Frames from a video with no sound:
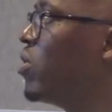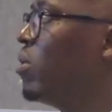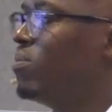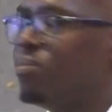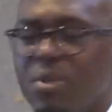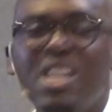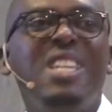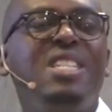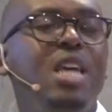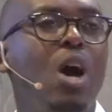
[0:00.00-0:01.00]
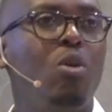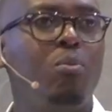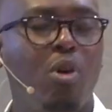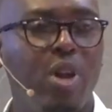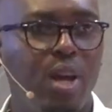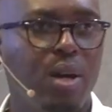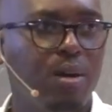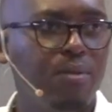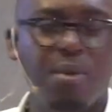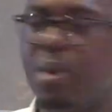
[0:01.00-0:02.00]
so easier onboarding
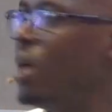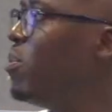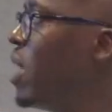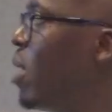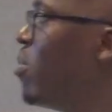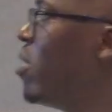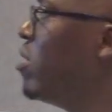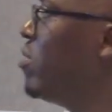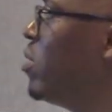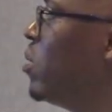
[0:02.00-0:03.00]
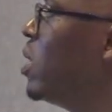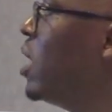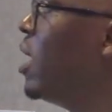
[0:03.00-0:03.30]
from an A P I point of view.